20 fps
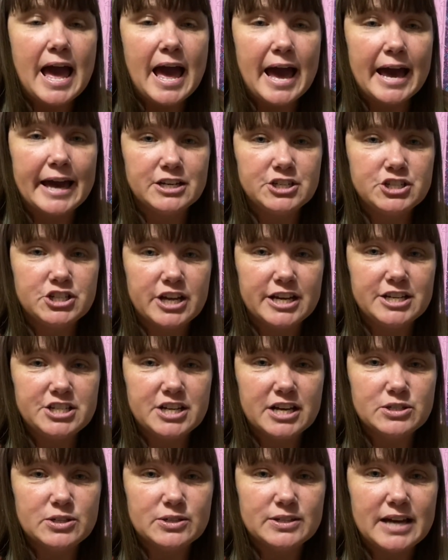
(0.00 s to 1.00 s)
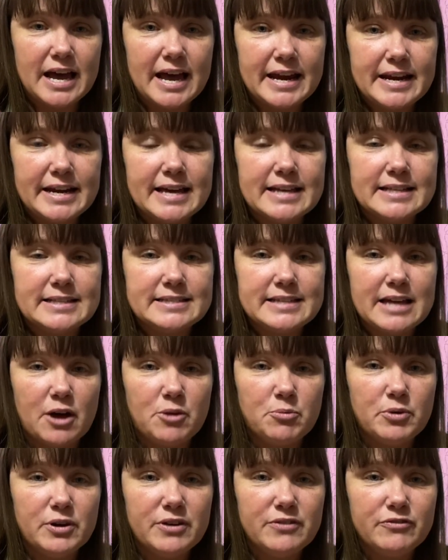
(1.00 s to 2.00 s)
at j chesseldine at
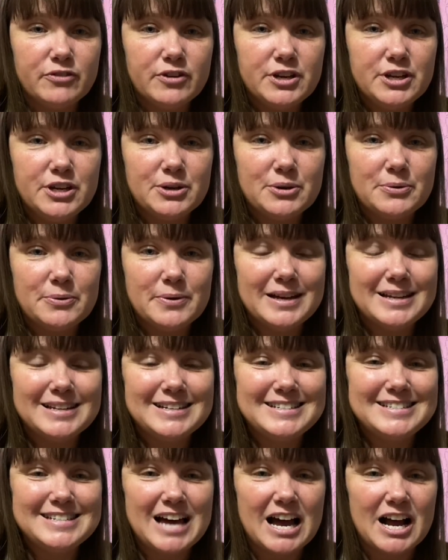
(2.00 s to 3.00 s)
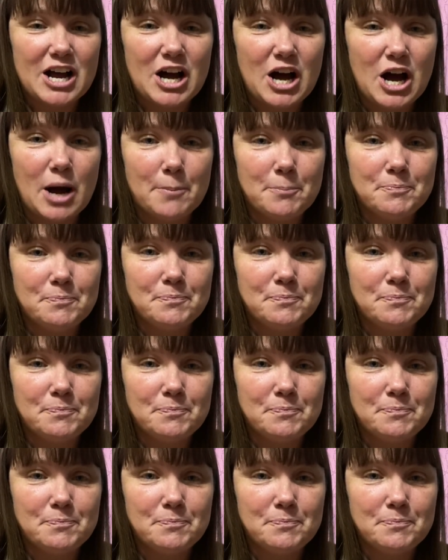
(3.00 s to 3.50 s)
southpoint four u dot com.